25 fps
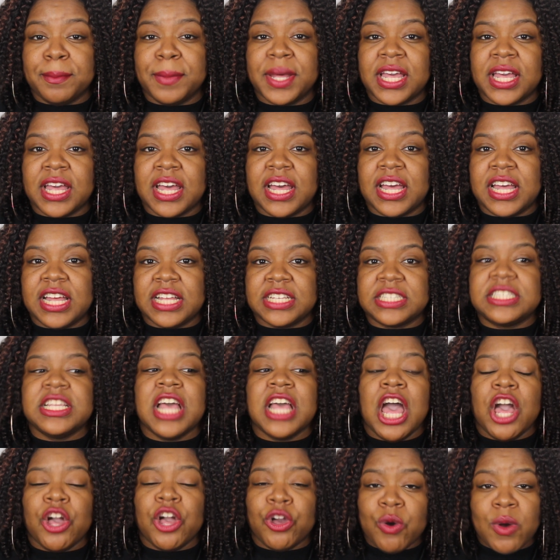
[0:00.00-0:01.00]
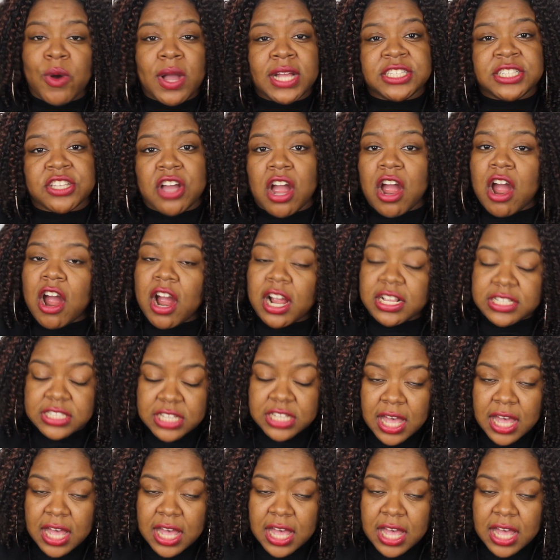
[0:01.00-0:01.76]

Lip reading: because coins are hard